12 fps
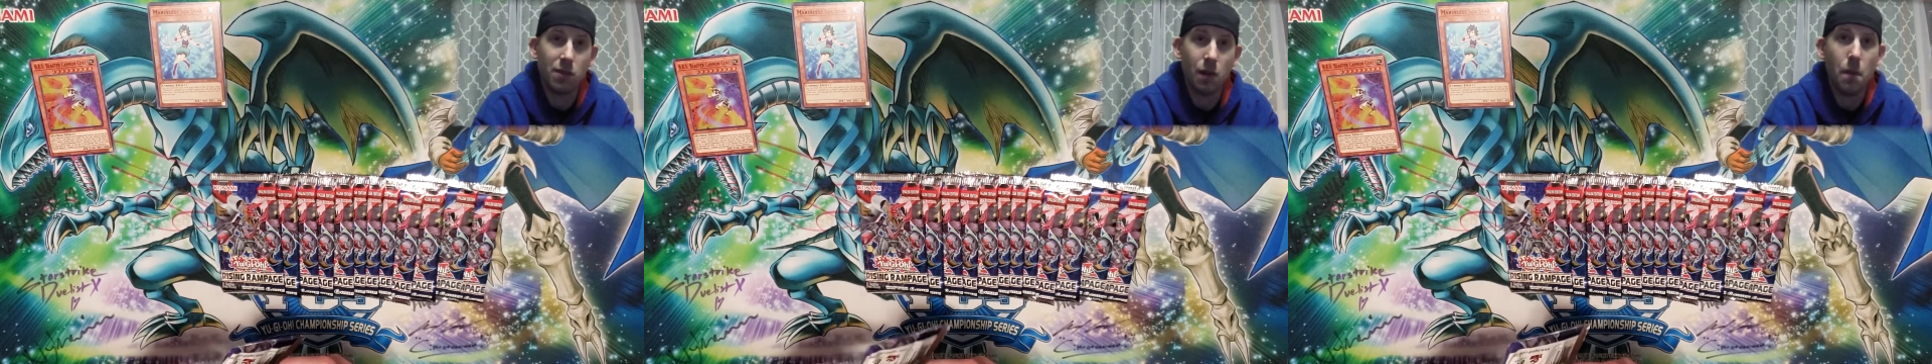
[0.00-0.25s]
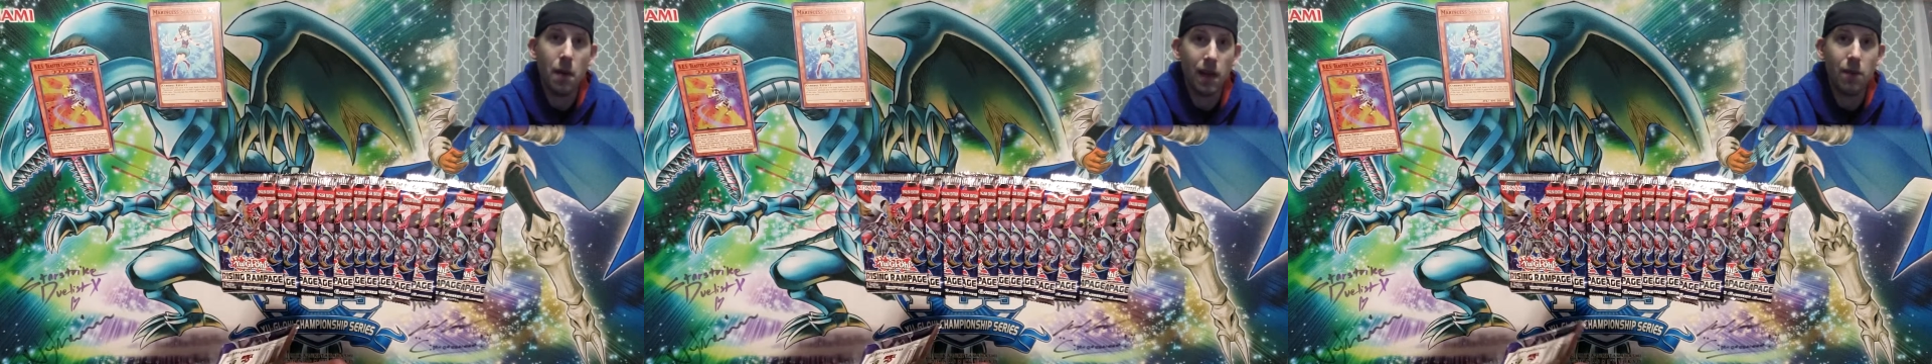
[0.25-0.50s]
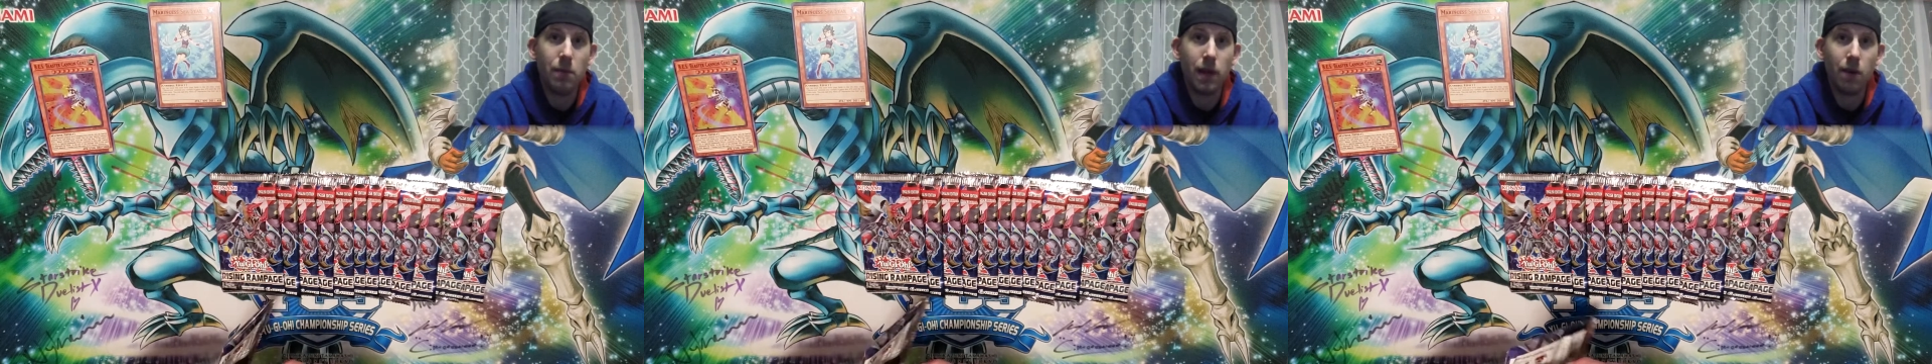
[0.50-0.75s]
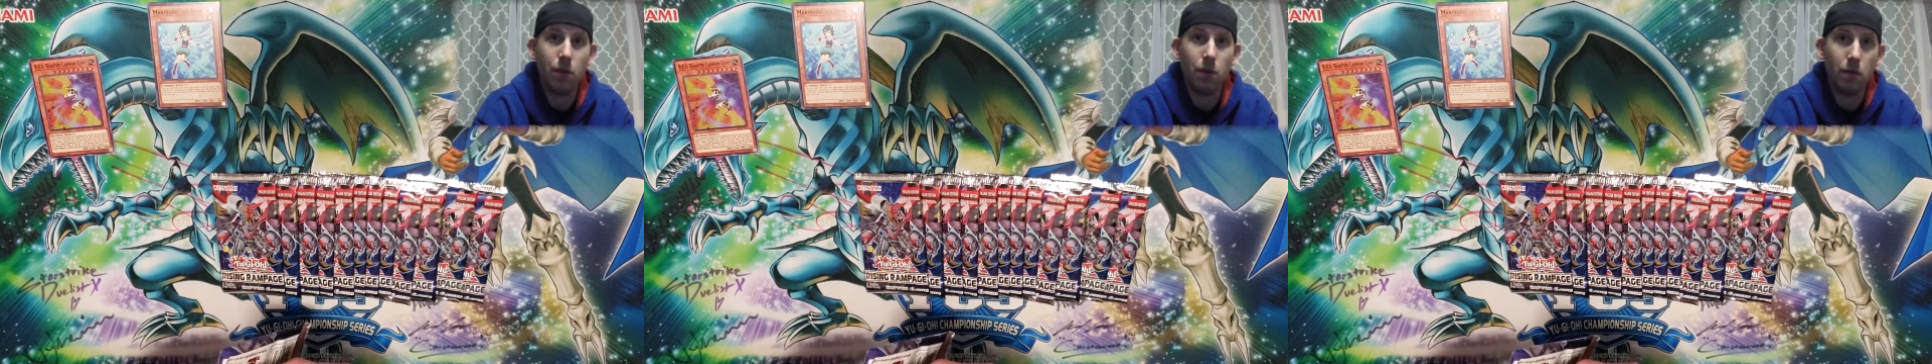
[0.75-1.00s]
you know, ban
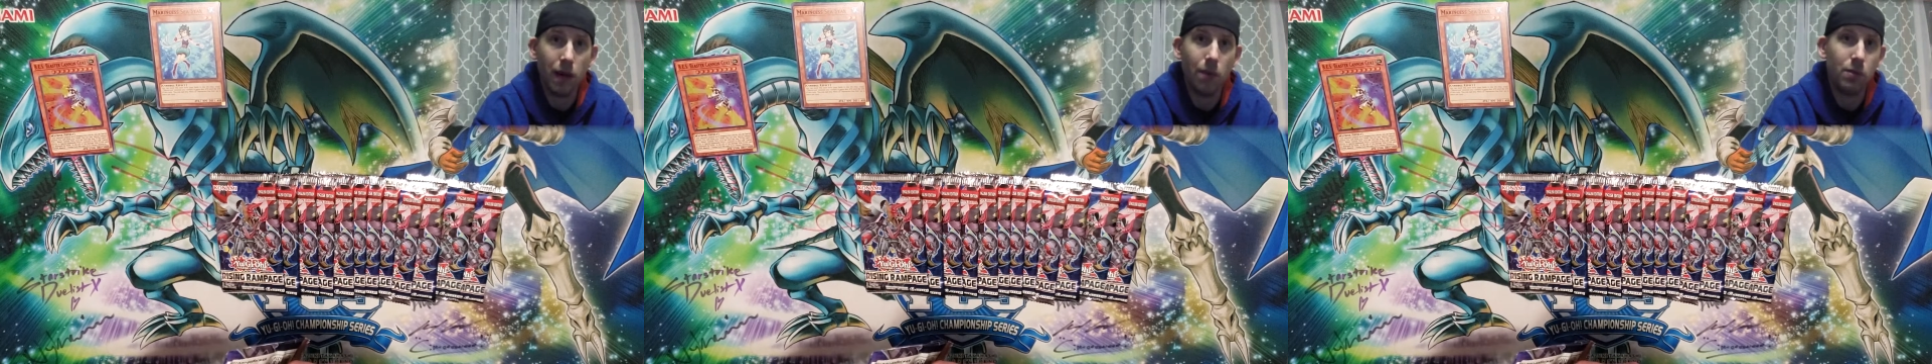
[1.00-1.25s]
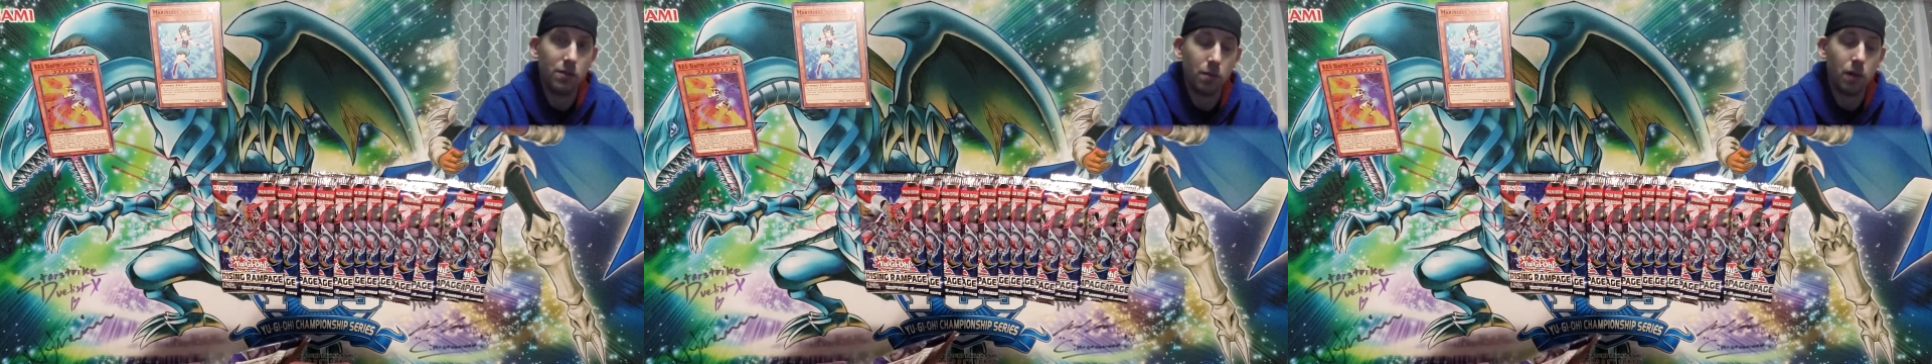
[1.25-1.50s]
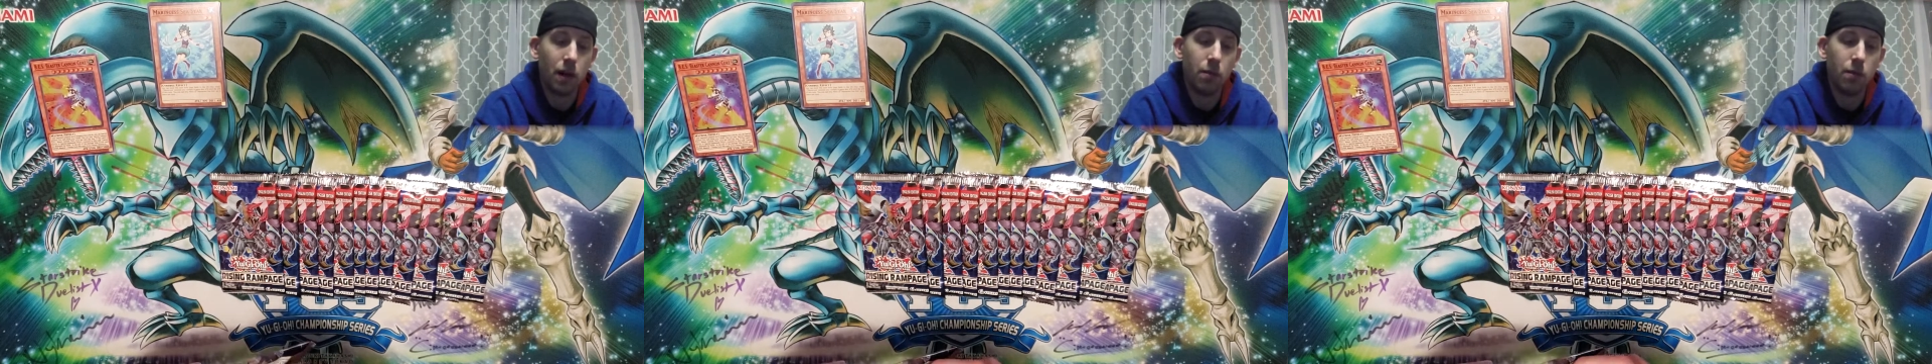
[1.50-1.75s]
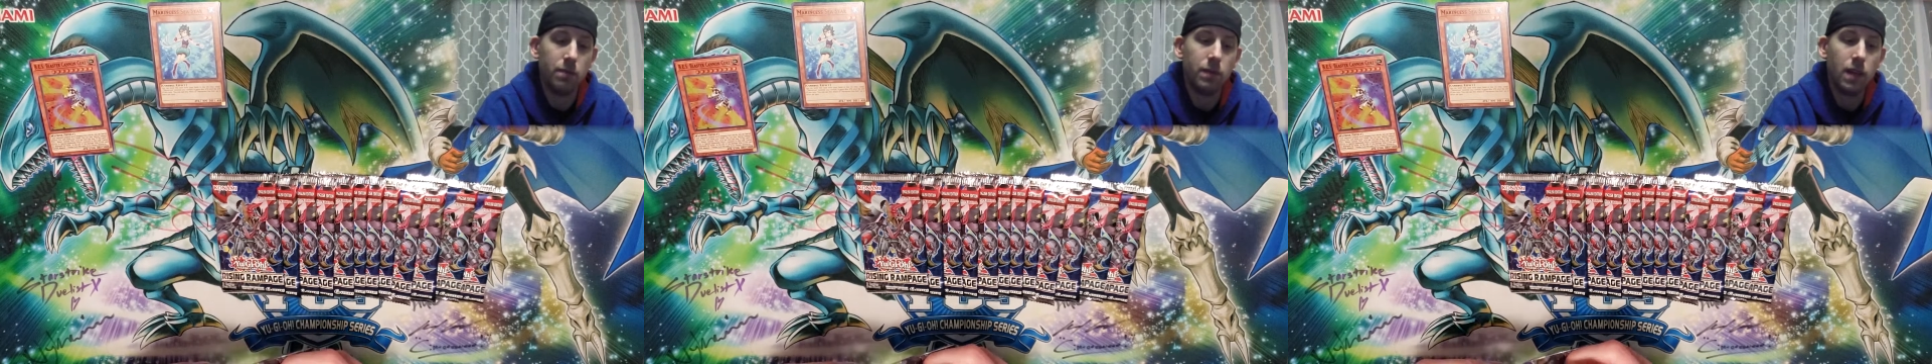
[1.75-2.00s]
Babel. Babel's the
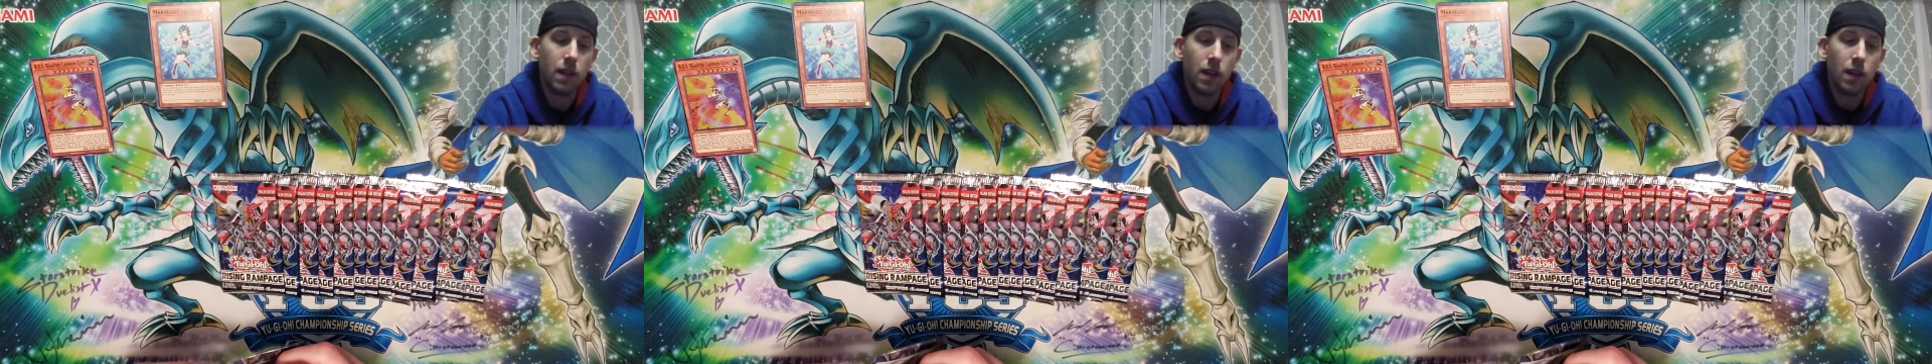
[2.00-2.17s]
problem.